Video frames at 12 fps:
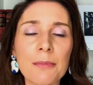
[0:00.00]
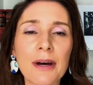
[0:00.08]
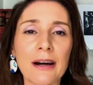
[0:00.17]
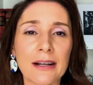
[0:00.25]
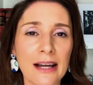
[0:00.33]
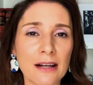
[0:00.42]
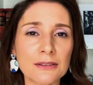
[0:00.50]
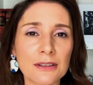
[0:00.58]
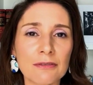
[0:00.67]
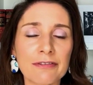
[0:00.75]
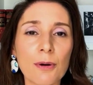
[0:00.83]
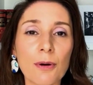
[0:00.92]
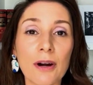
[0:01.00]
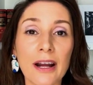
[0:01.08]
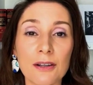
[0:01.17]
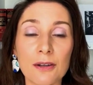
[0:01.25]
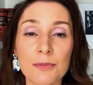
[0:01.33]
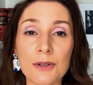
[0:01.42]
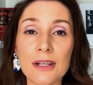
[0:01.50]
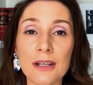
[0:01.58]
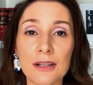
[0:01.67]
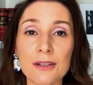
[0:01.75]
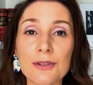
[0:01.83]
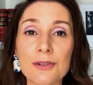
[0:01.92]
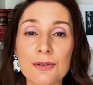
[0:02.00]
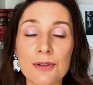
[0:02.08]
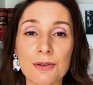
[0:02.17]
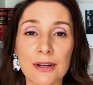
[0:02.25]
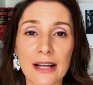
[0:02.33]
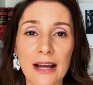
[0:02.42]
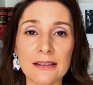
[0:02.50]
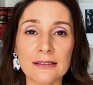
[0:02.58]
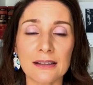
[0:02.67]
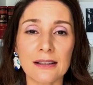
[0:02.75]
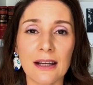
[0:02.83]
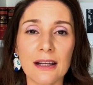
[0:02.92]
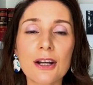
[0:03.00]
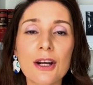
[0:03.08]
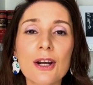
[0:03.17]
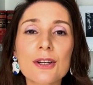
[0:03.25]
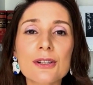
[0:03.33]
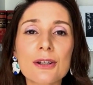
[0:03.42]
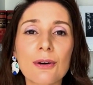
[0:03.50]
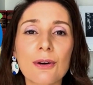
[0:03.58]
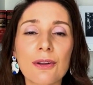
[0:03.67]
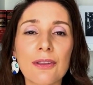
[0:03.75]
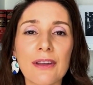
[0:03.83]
accounted for, and communicated to your candidate, so